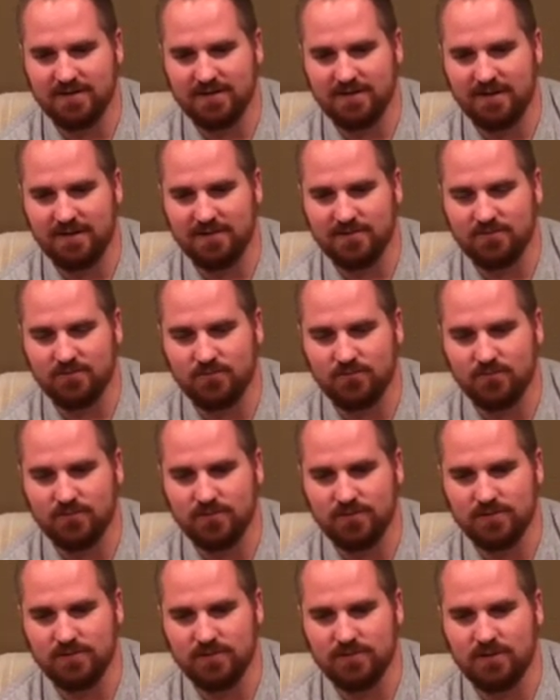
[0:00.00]
It has a
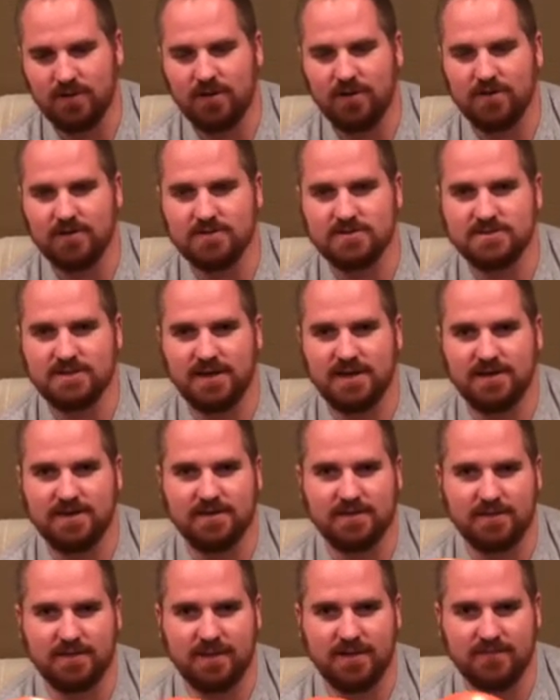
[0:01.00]
real hard tank to
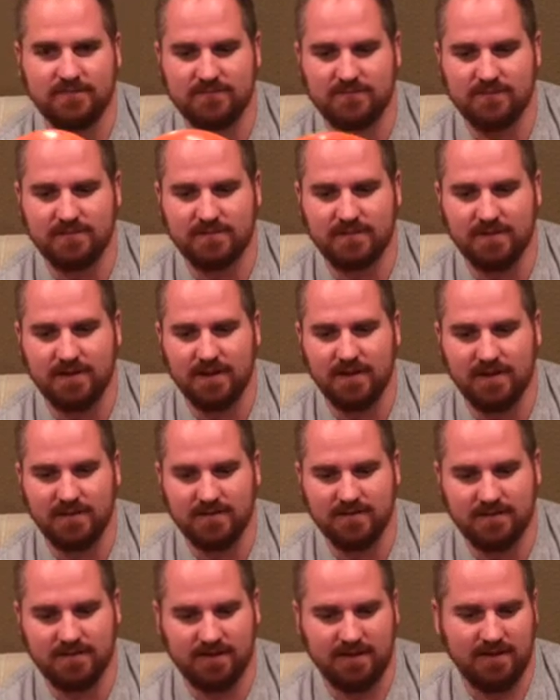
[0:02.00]
the left at the
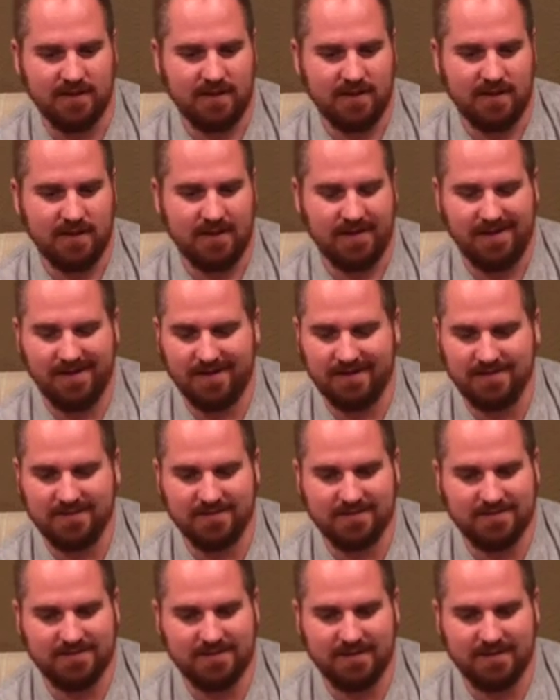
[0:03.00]
end, and